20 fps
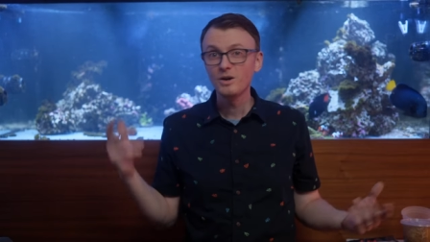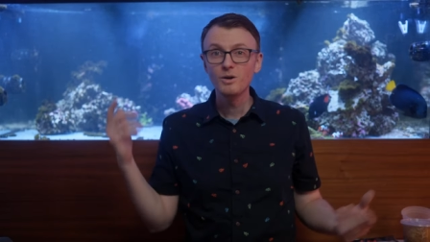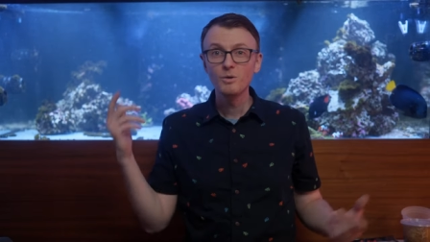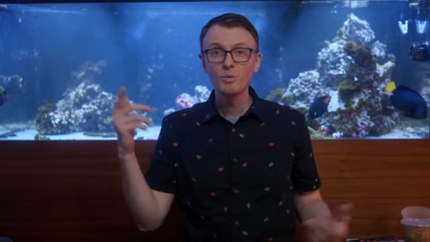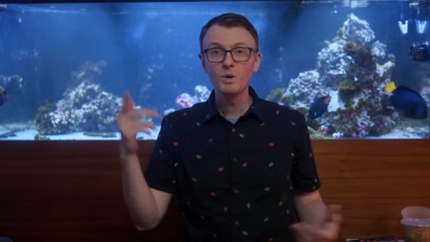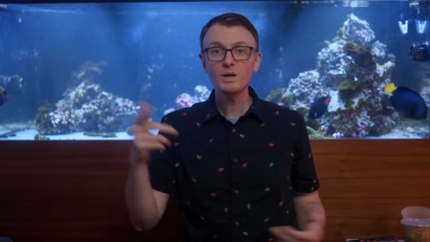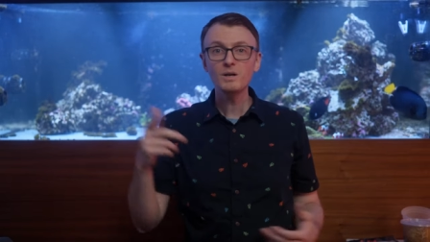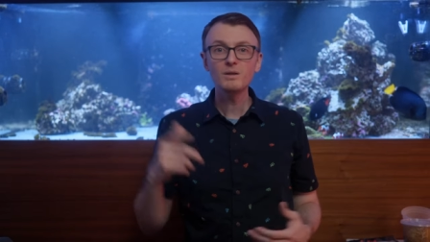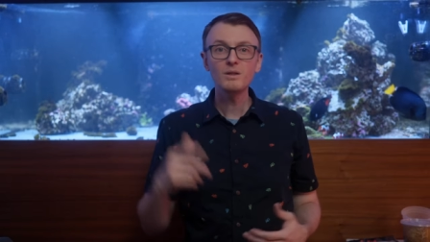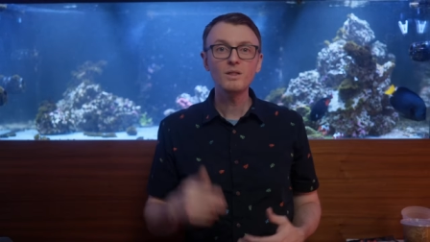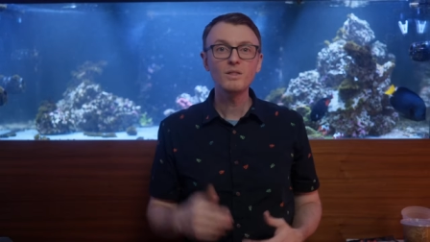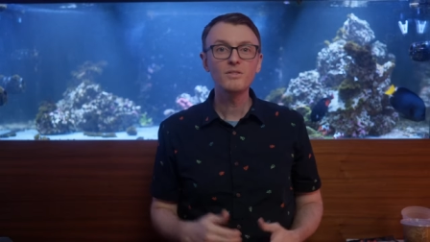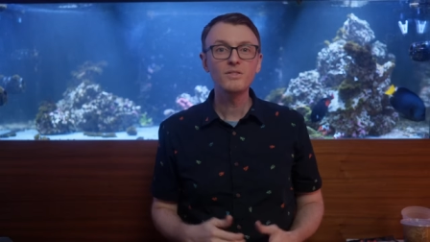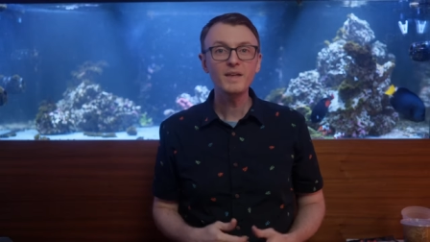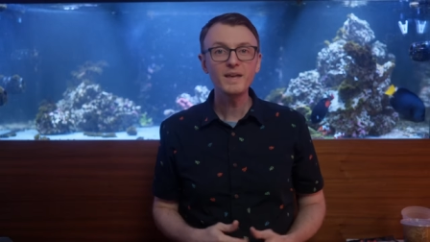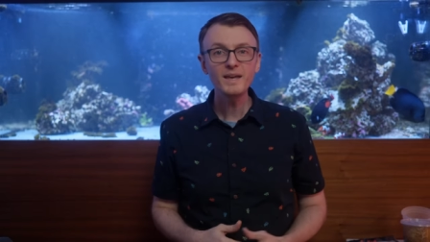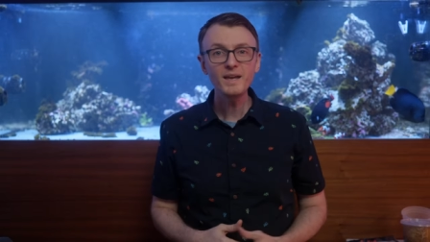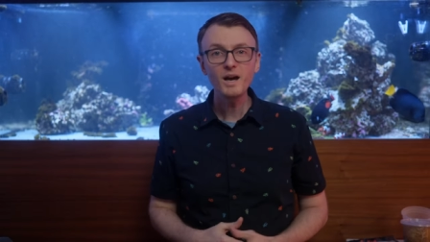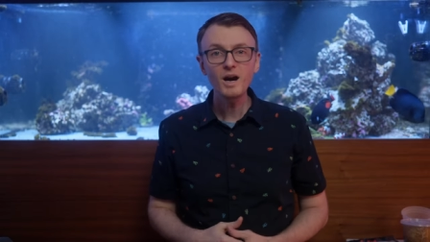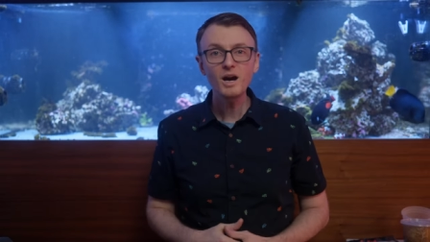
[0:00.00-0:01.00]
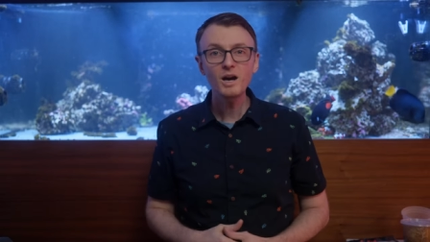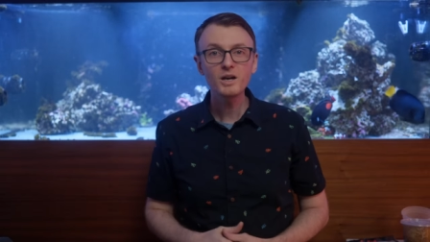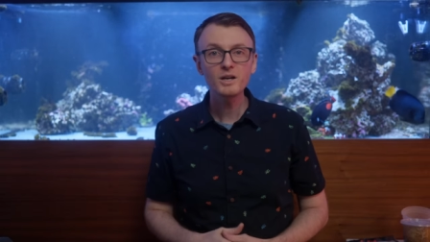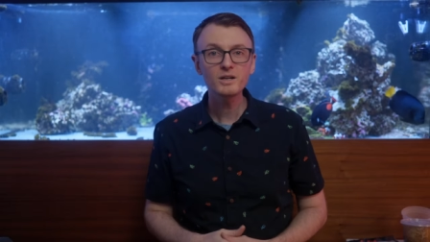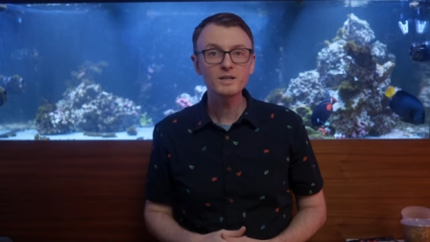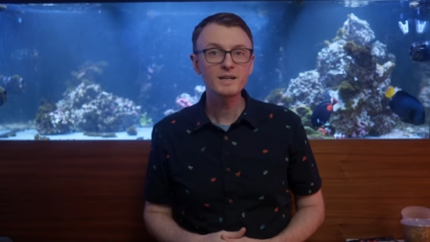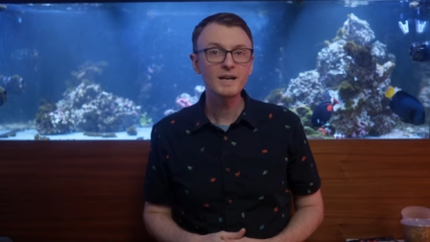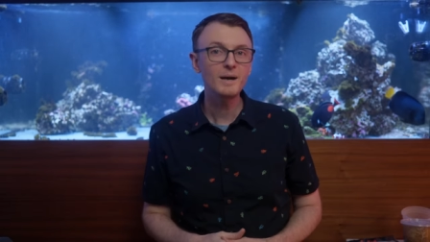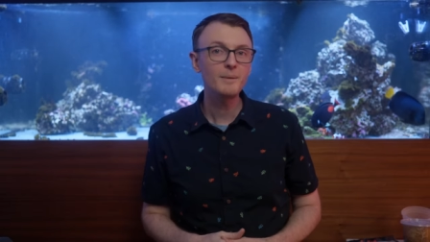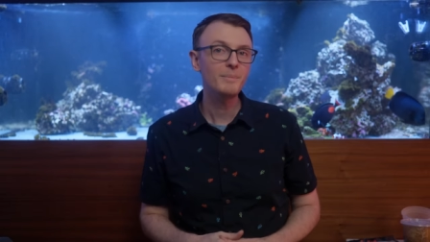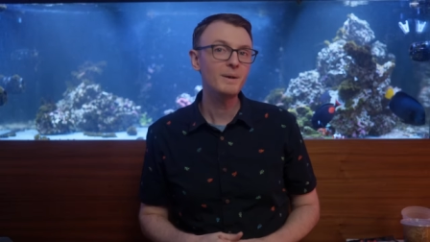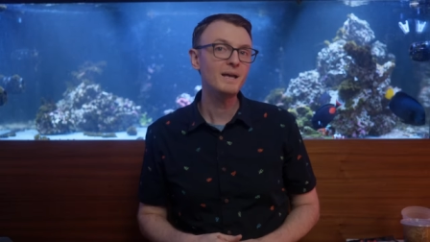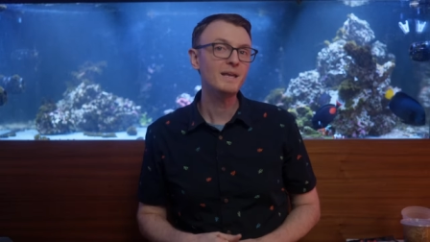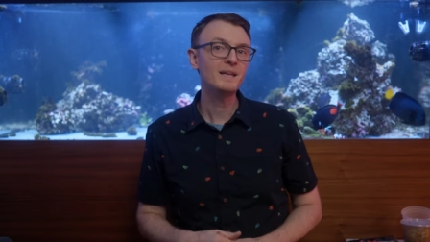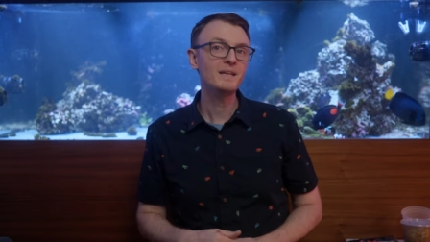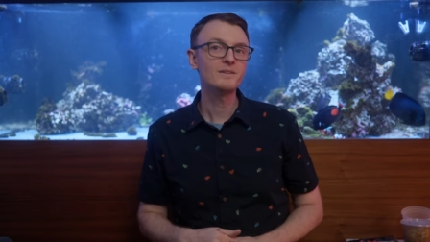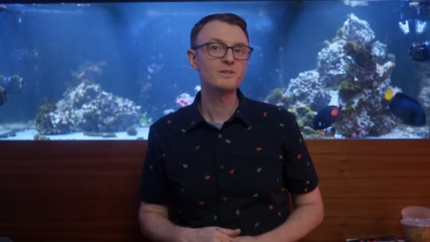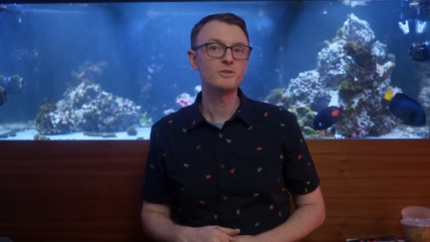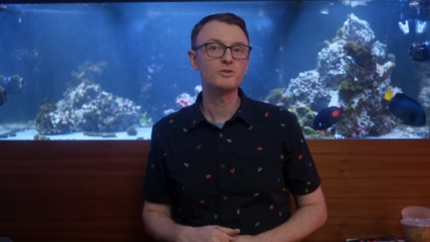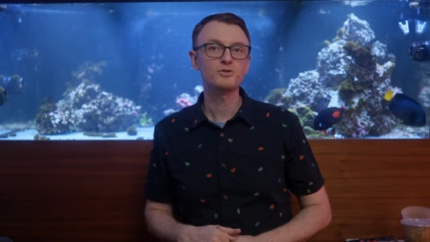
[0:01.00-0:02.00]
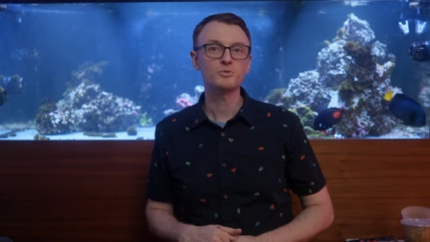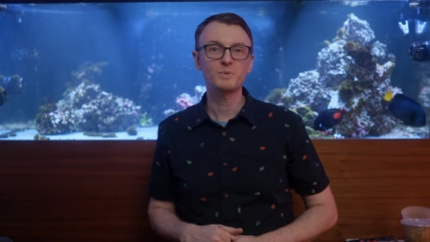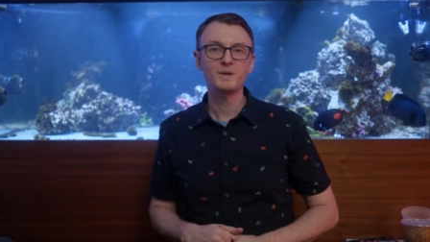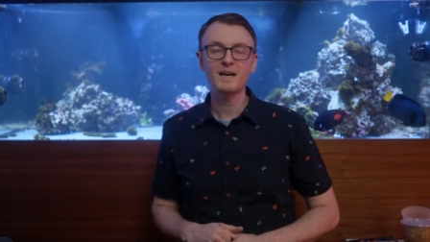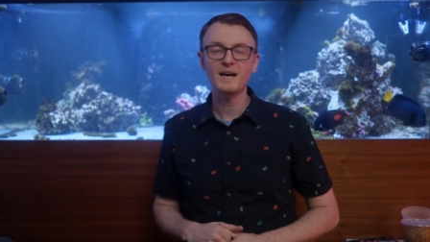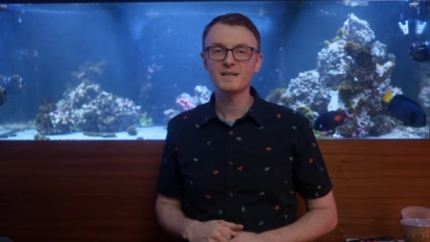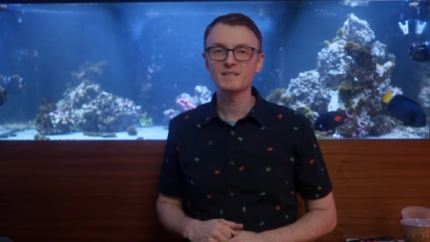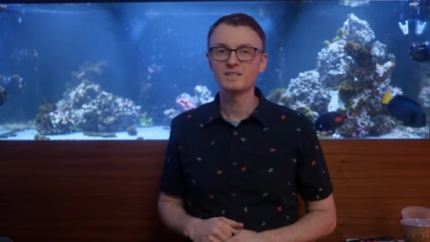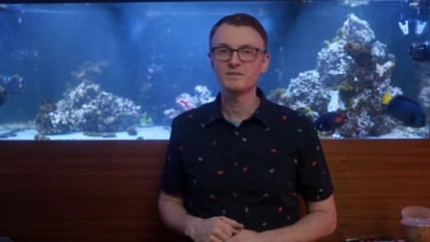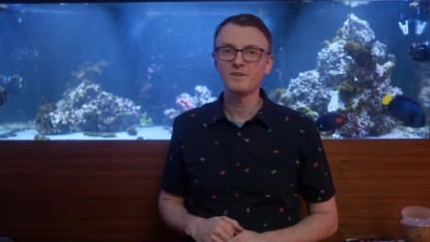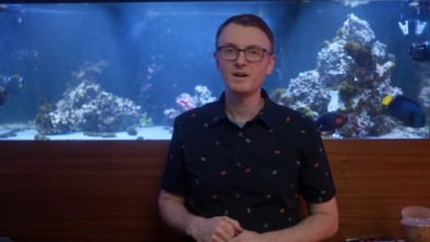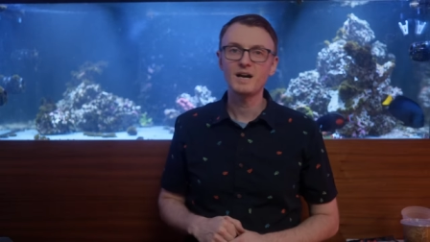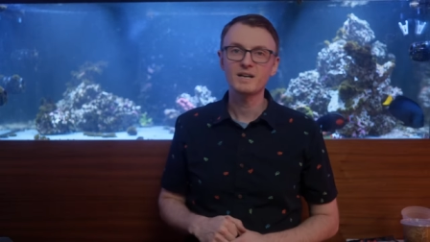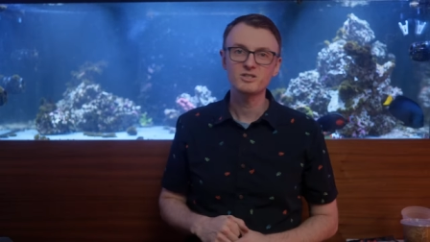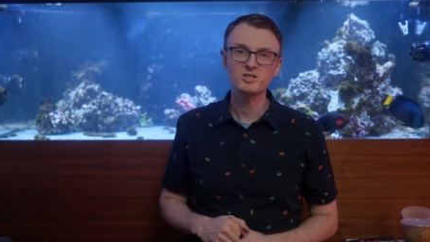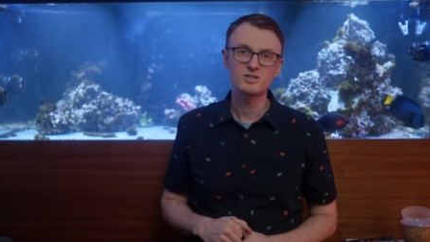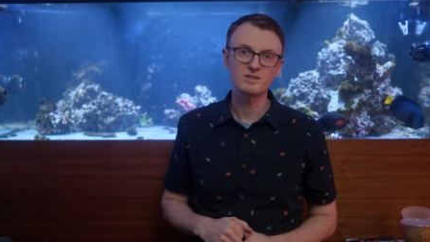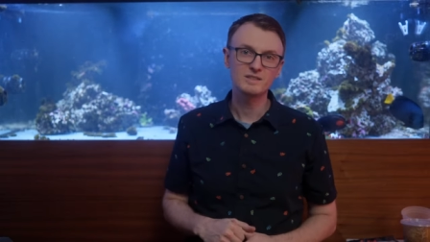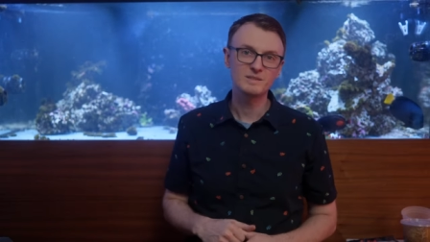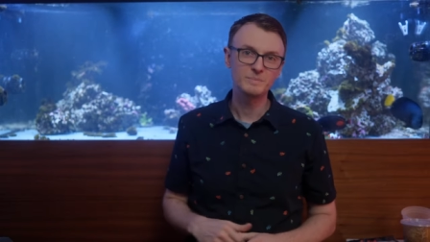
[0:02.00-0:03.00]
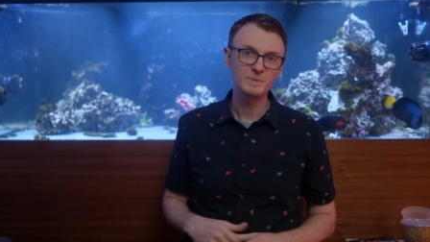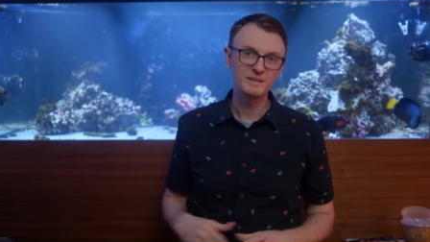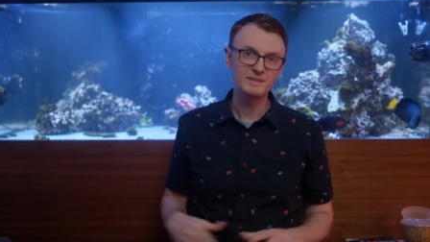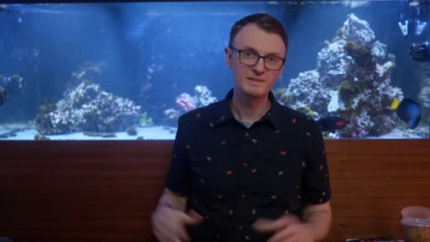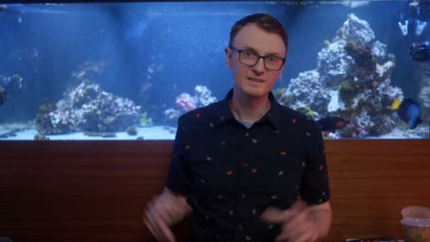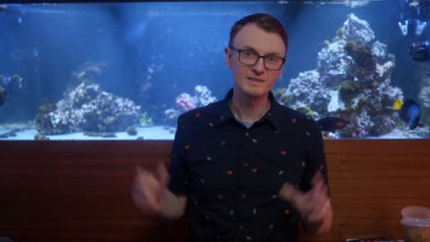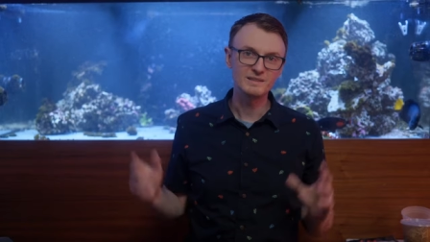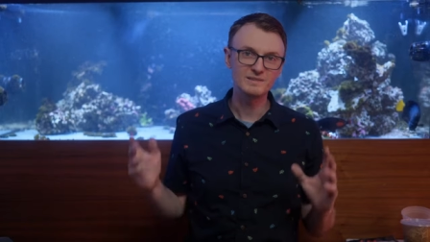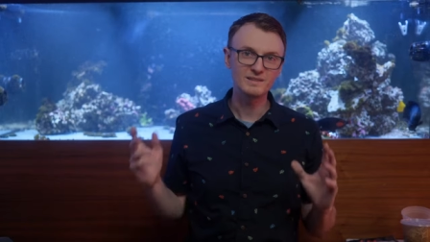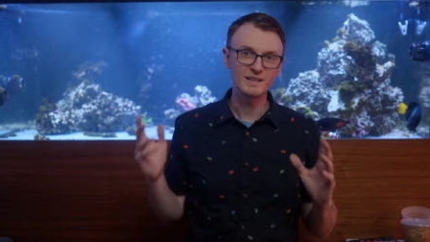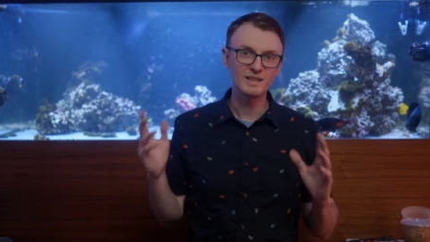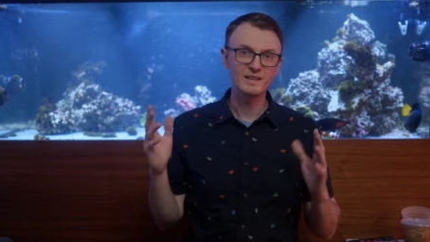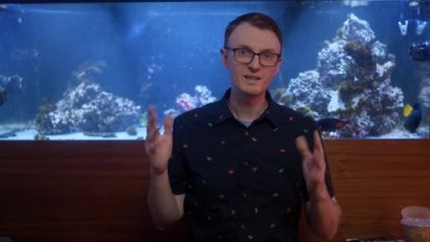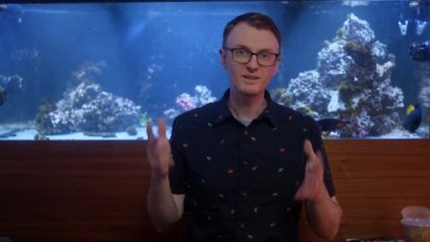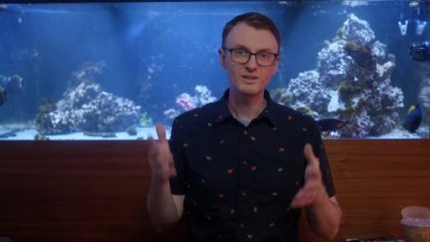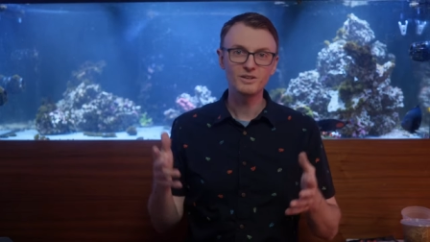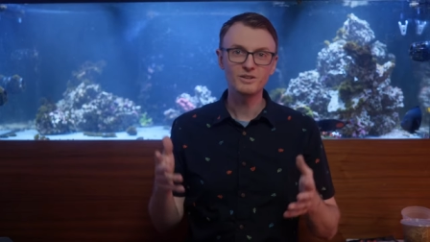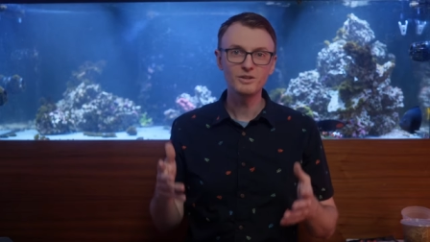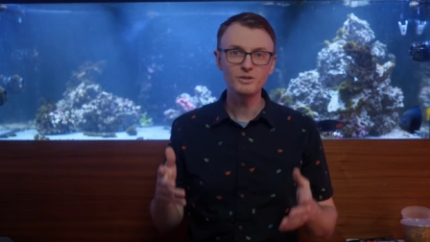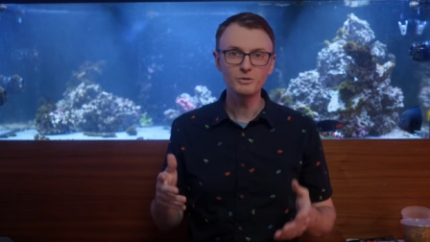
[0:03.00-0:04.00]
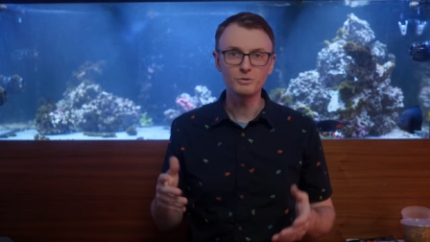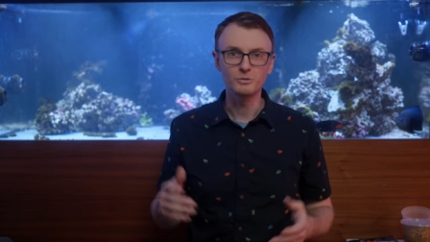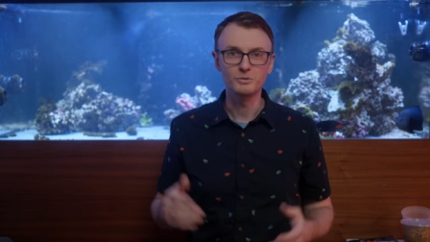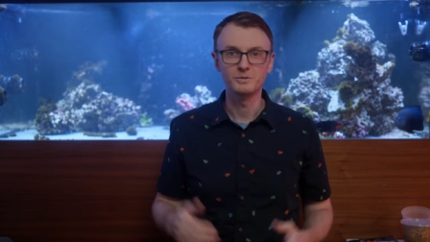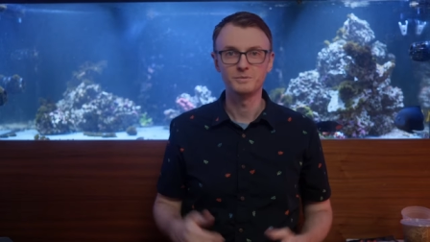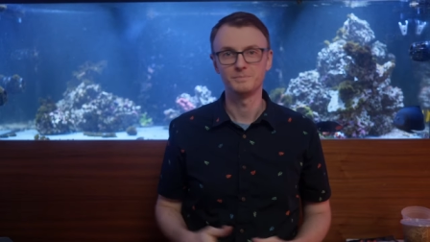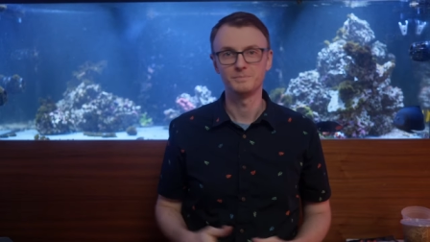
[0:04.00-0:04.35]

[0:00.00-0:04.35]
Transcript: well, they are combating those reactive oxygen species in you.